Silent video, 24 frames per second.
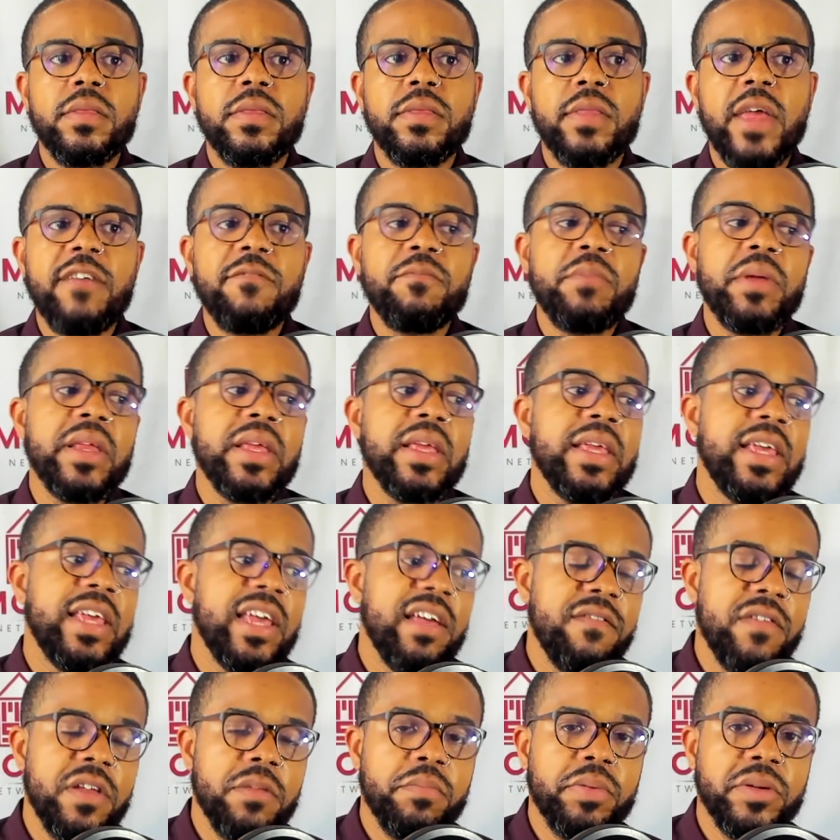they've been
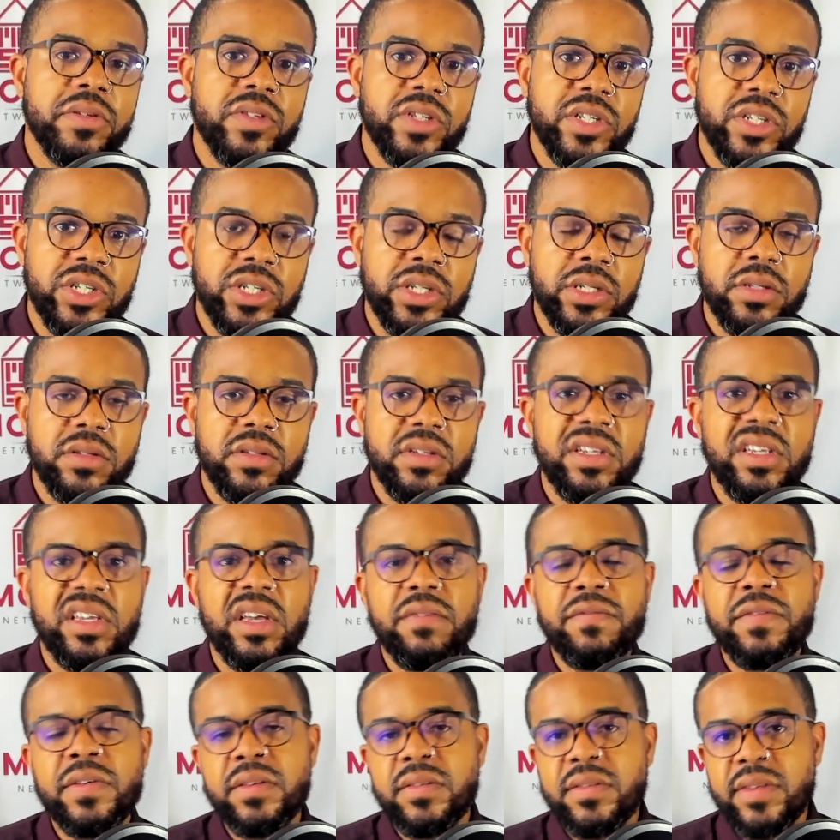given positions,
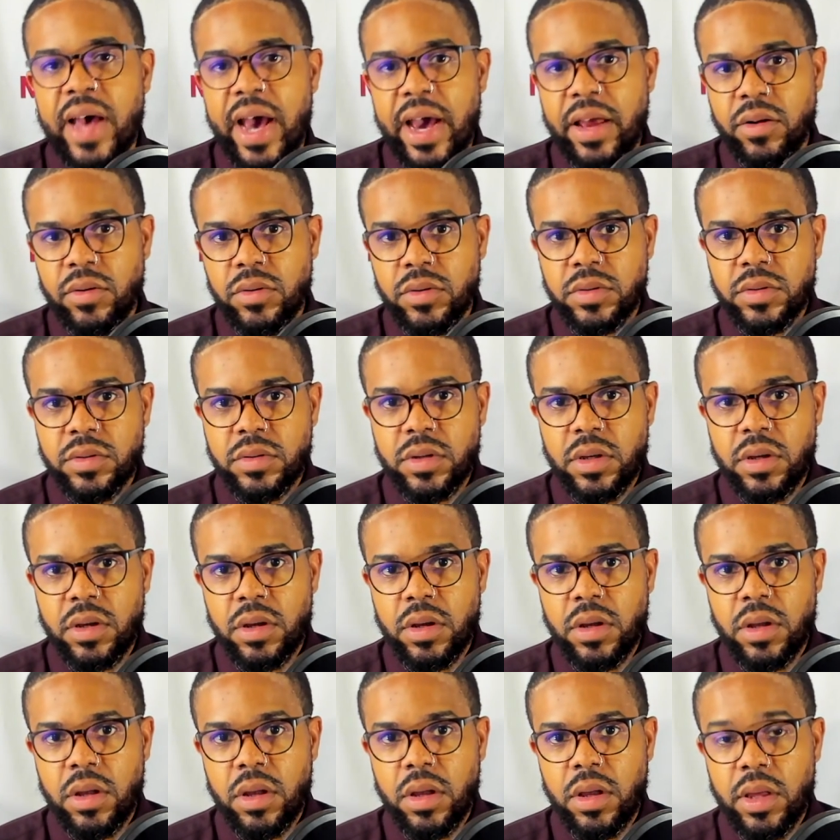given titles,
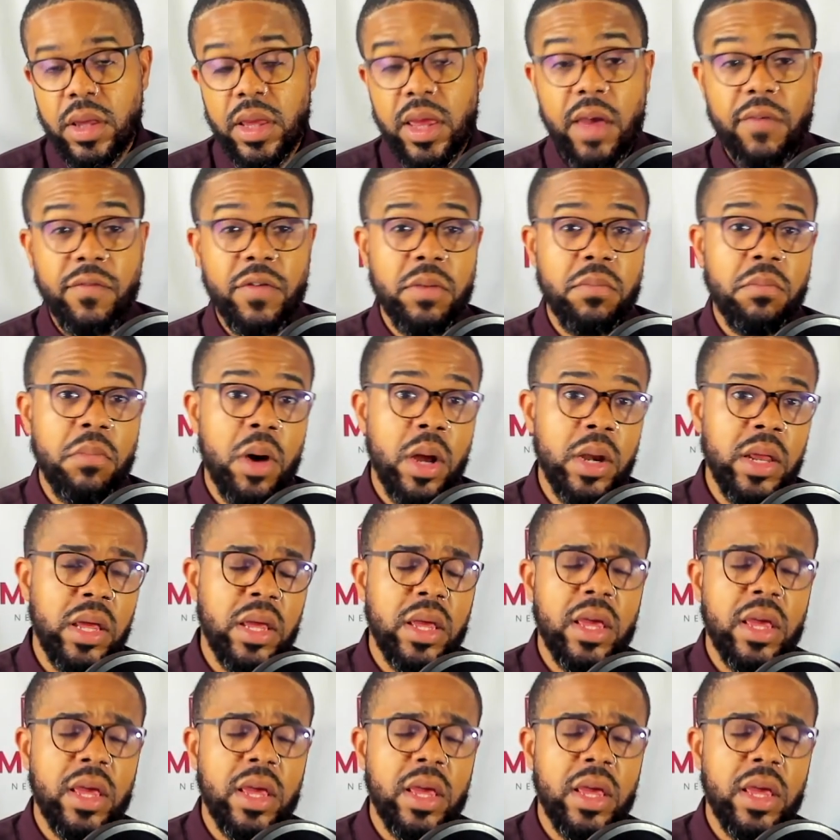given money,